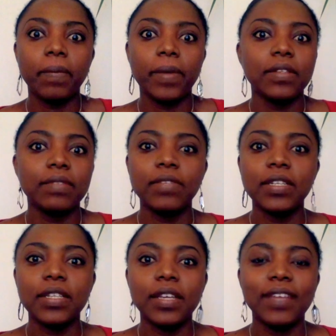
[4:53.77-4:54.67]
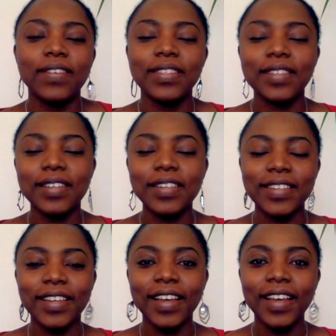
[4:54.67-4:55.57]
went reading and
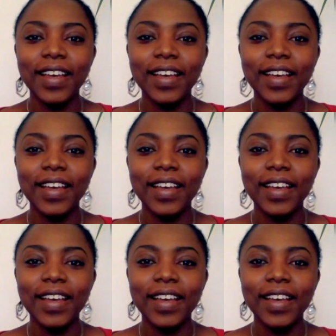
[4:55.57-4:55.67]
researching.